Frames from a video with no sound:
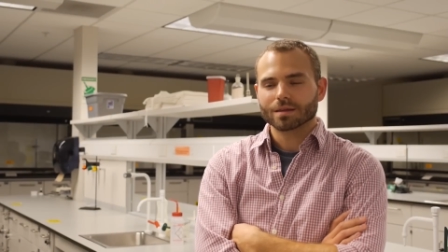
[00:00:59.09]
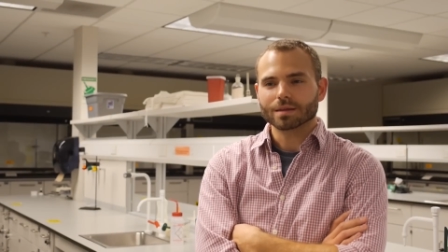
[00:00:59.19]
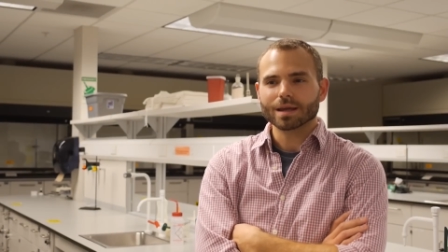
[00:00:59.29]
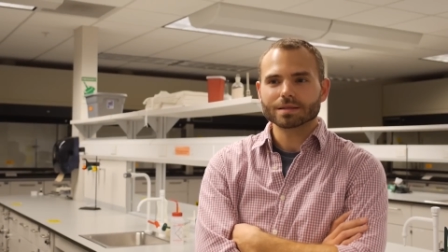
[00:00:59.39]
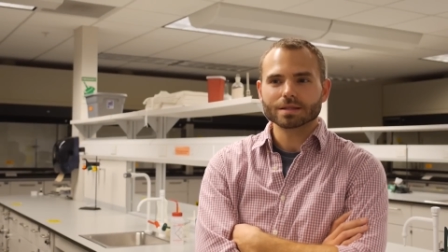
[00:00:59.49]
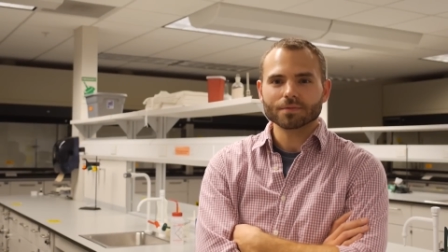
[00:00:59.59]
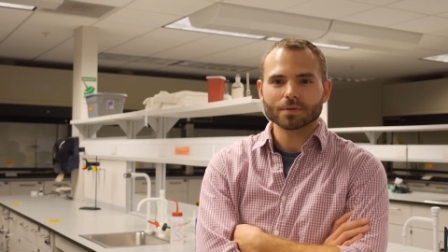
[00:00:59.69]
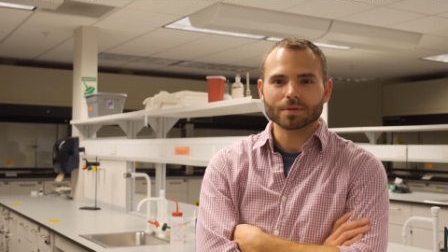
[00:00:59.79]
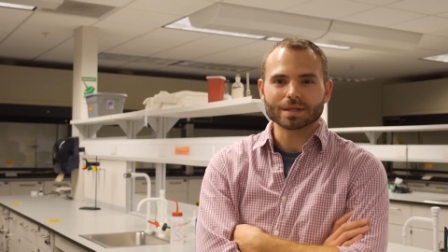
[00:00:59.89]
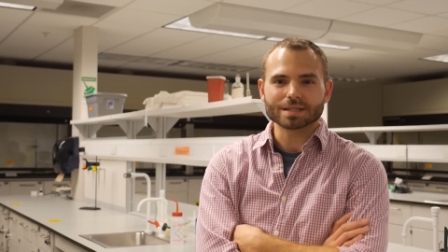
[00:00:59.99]
The idea
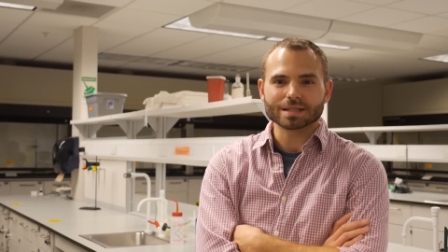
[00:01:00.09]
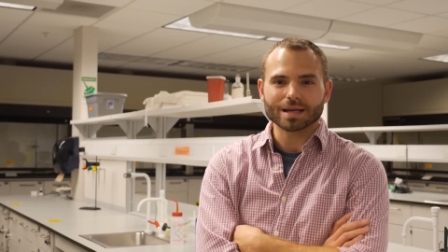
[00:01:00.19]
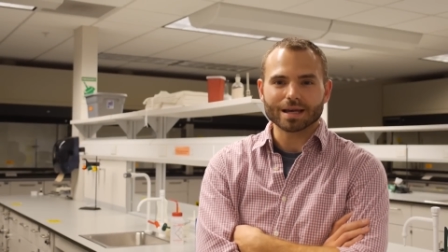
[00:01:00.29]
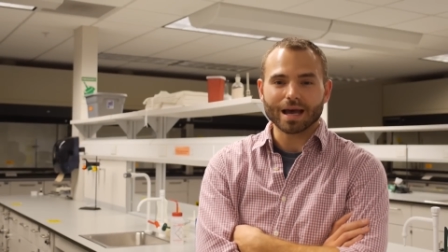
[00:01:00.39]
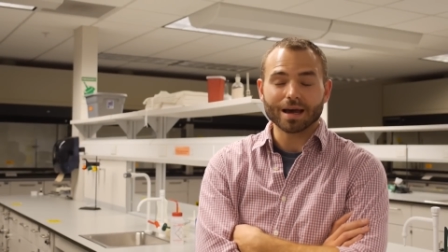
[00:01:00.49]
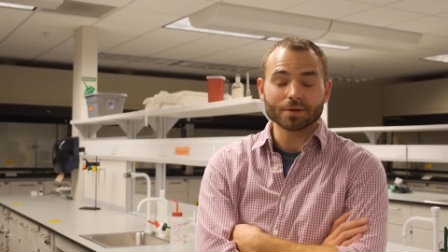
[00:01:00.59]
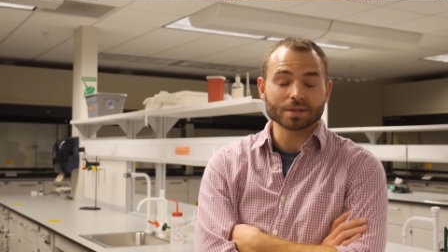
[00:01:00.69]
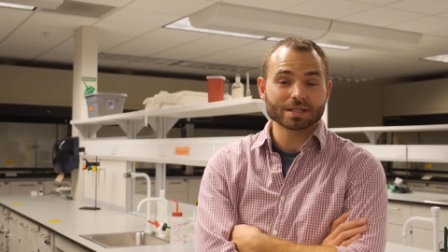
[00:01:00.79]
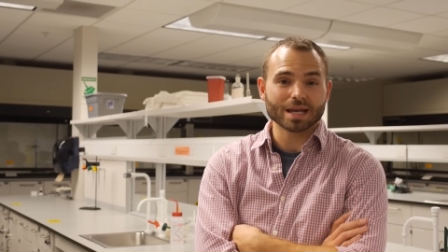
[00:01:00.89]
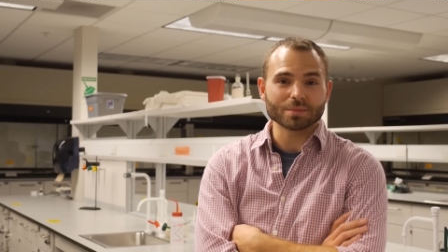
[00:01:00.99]
for this
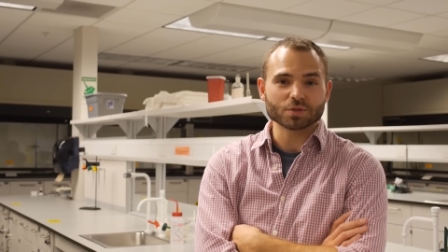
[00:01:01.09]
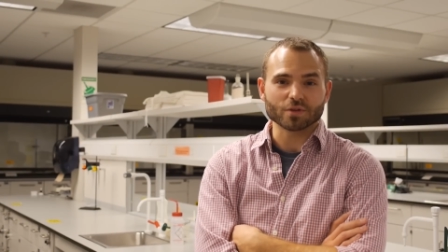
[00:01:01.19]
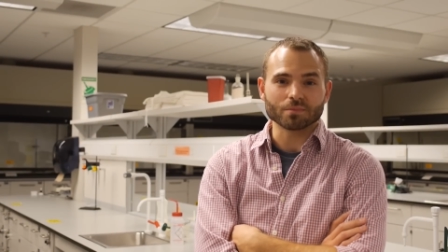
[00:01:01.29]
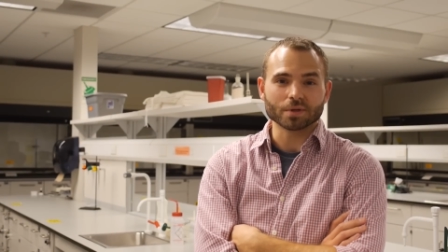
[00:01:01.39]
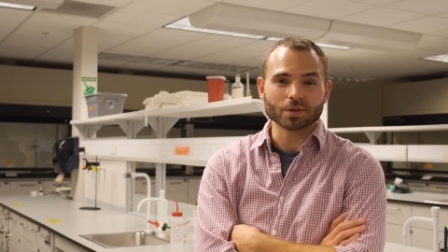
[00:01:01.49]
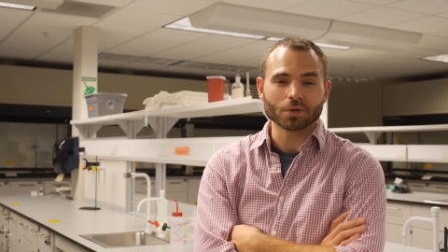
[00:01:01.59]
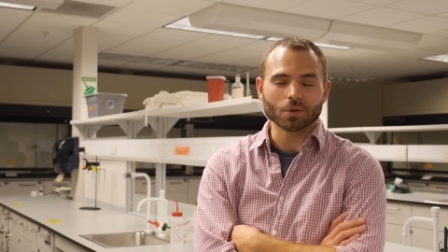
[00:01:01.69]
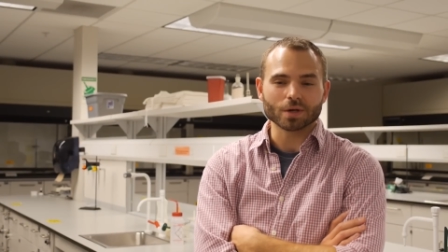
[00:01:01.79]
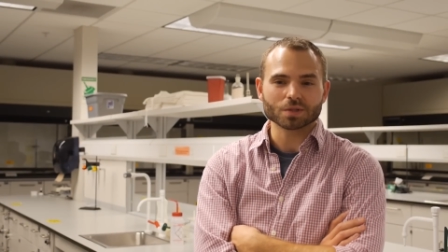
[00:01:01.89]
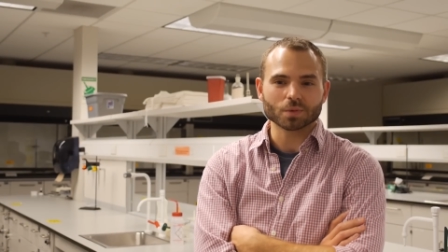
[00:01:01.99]
Honors Chemistry of Beer
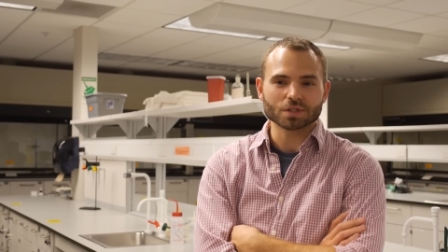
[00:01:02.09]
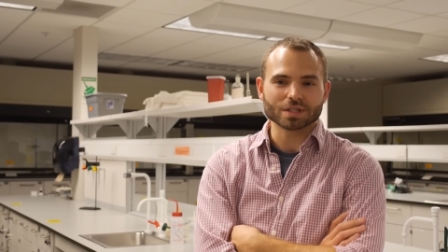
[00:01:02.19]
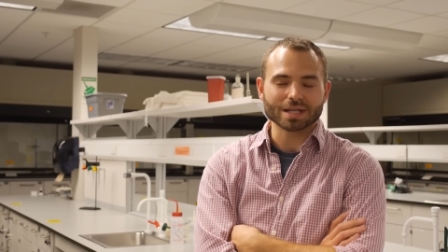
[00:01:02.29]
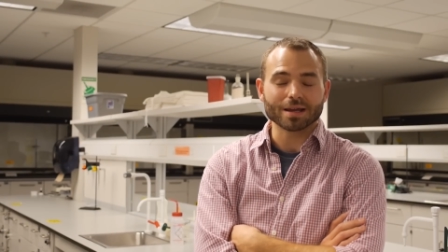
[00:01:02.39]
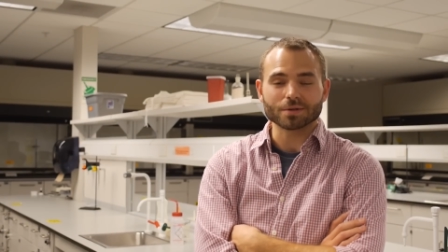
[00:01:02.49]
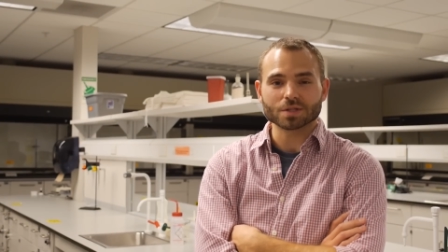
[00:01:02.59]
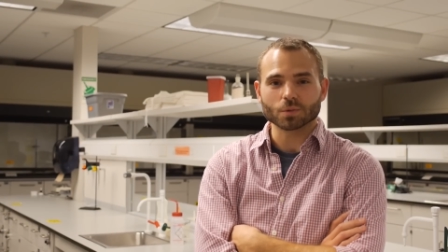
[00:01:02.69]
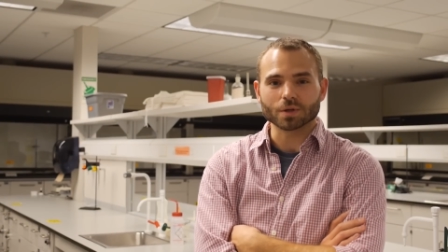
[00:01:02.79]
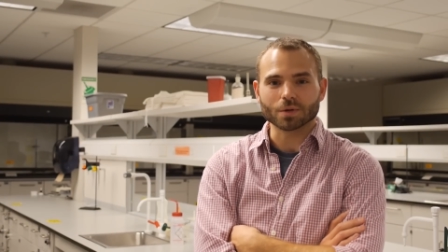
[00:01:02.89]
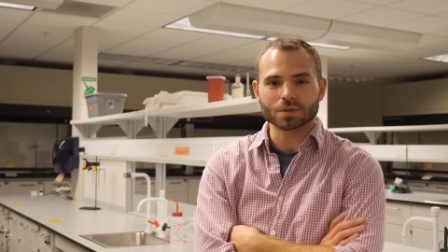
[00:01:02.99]
course, which is Honors
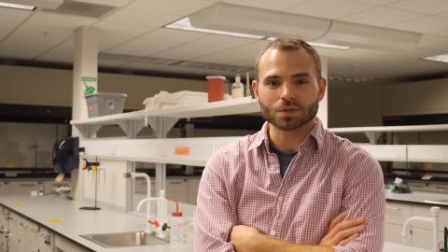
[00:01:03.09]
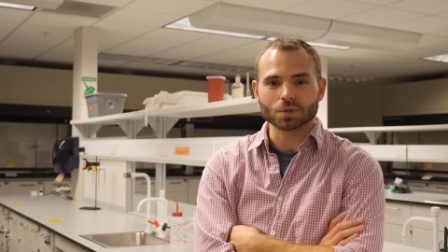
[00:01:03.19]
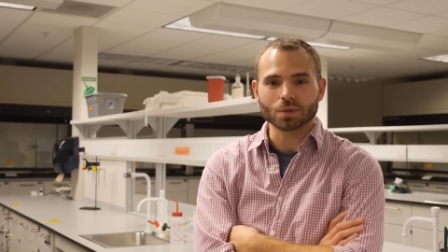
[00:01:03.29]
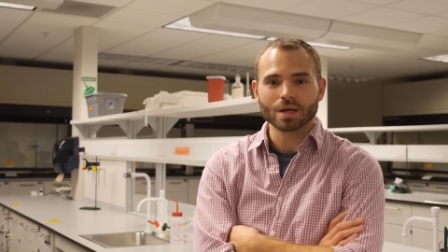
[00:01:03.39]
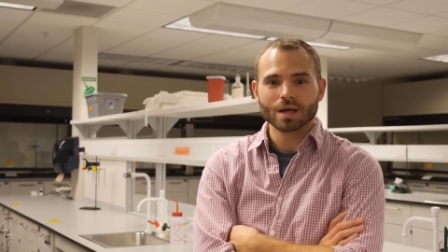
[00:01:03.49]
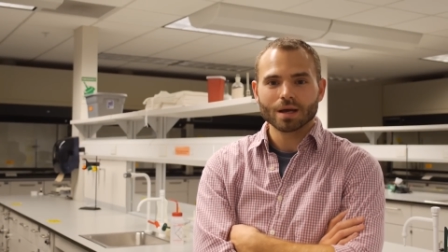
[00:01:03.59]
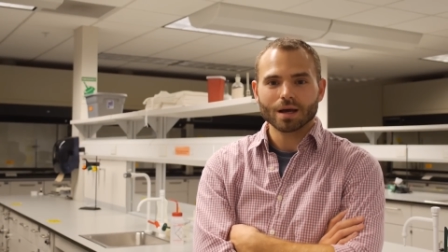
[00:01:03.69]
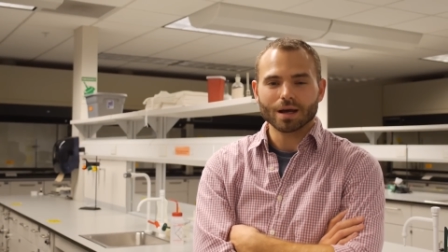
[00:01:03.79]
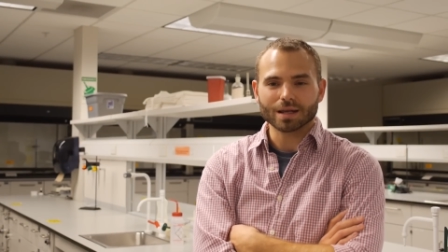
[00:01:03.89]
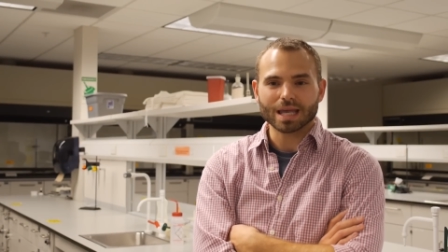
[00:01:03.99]
302,
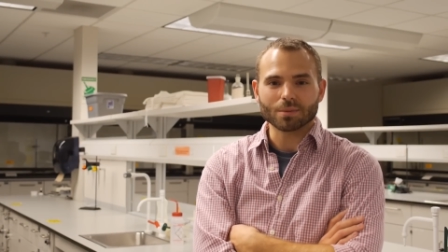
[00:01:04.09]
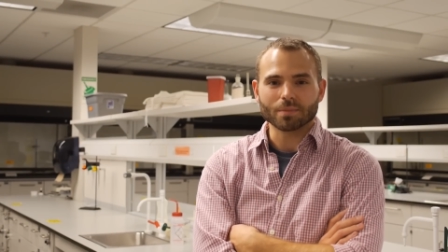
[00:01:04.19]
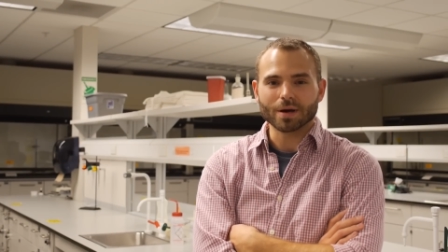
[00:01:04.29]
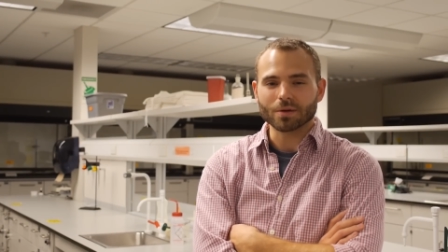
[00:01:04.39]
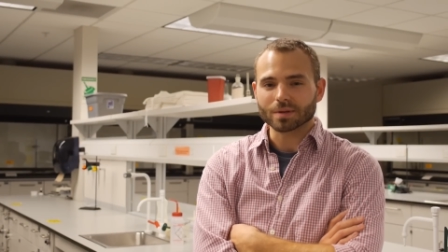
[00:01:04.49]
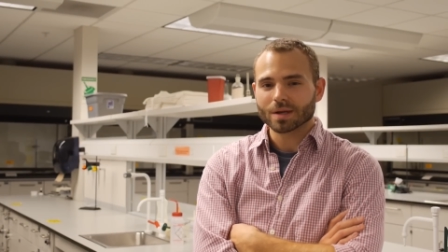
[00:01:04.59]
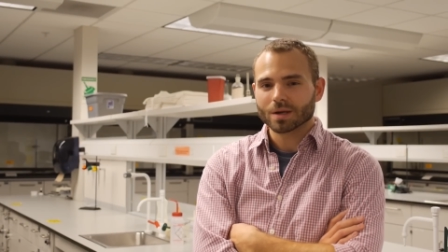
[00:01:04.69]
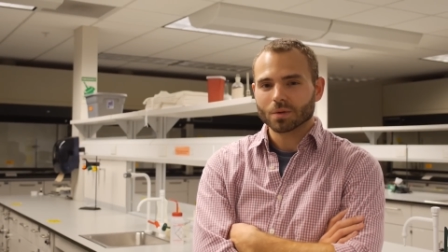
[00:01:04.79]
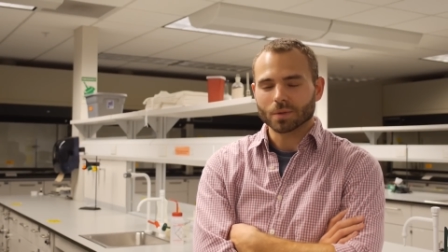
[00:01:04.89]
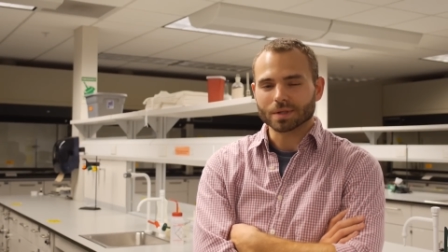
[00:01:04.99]
came about. We're